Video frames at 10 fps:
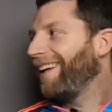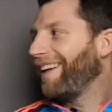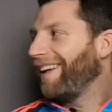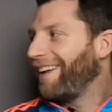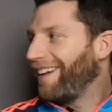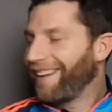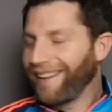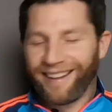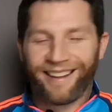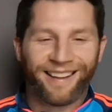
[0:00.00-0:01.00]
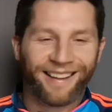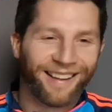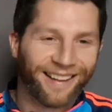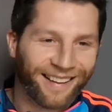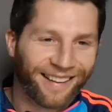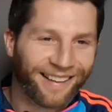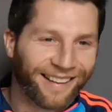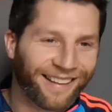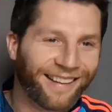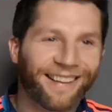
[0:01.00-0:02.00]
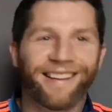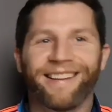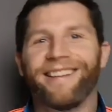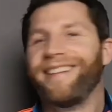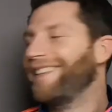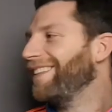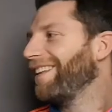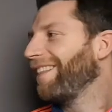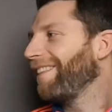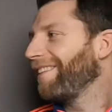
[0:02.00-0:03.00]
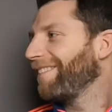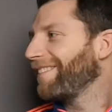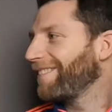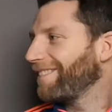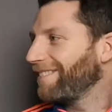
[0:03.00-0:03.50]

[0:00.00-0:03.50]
(silent)